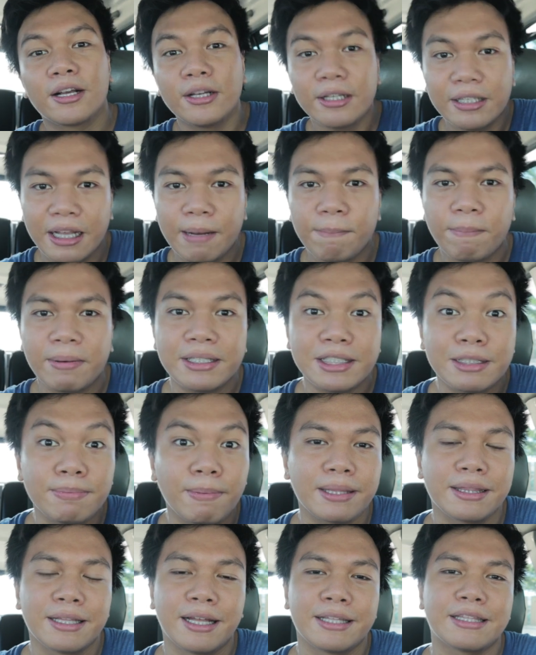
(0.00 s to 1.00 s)
Good companies
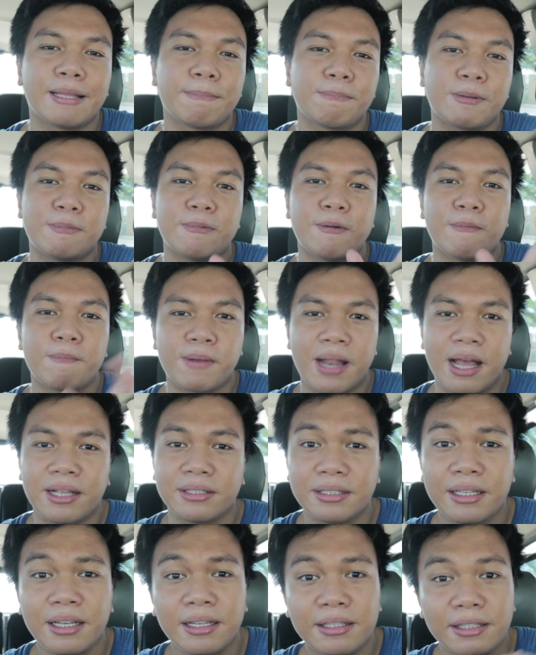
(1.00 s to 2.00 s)
but not the premium
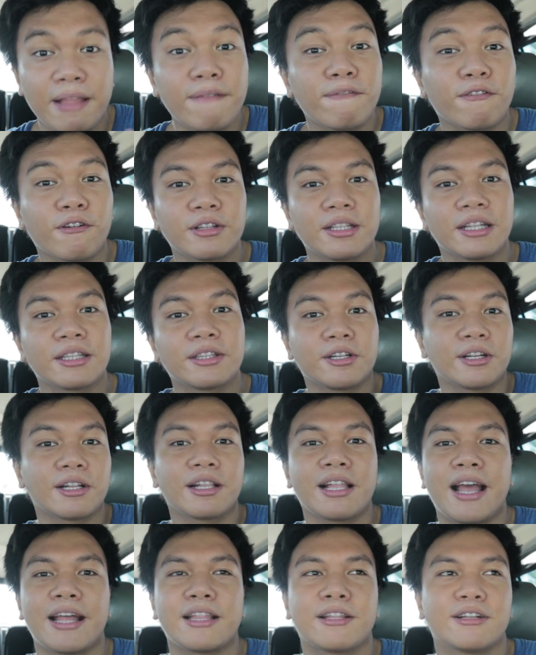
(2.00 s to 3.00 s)
brands. Then for the
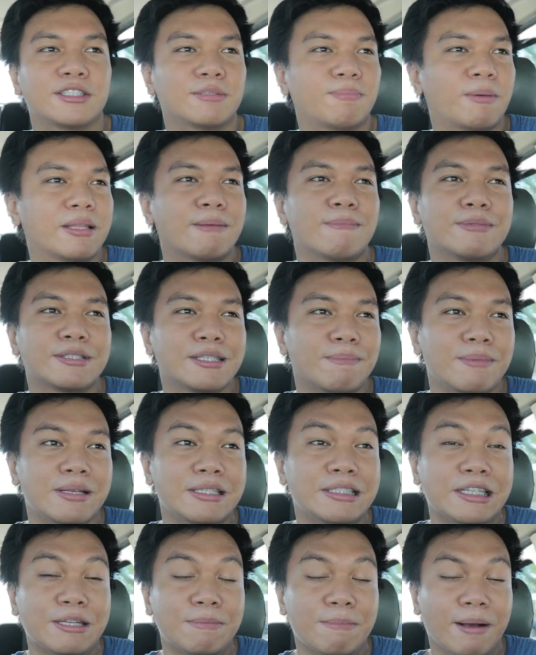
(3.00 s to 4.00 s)
third liners, pwede mong
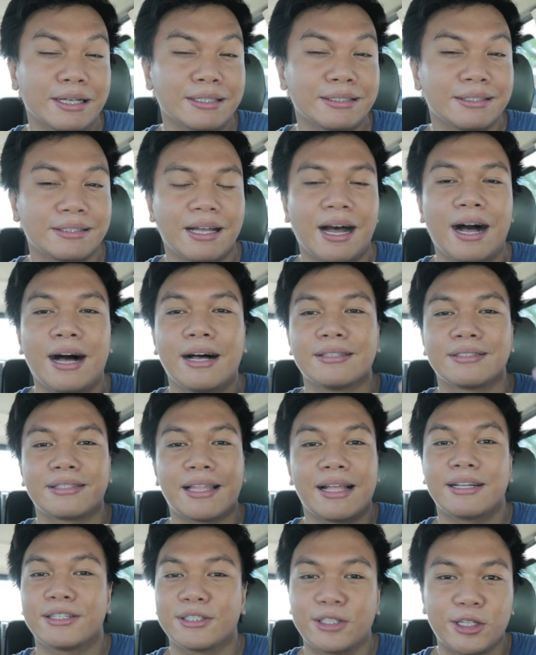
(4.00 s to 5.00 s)
sabihin dyan yung mga
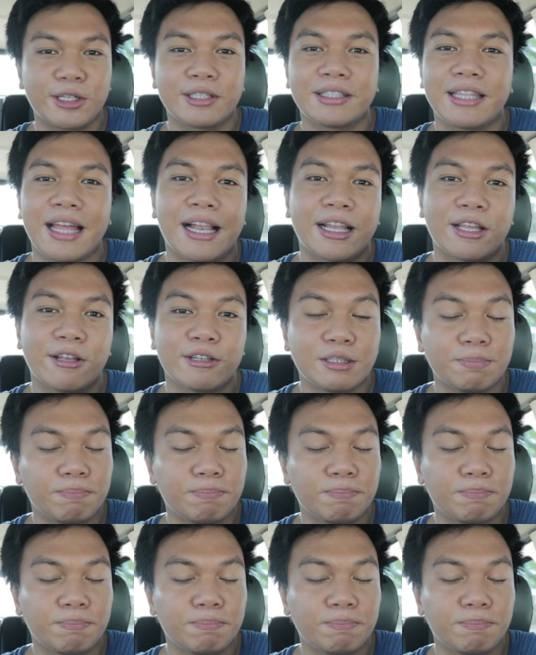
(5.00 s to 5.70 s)
third telco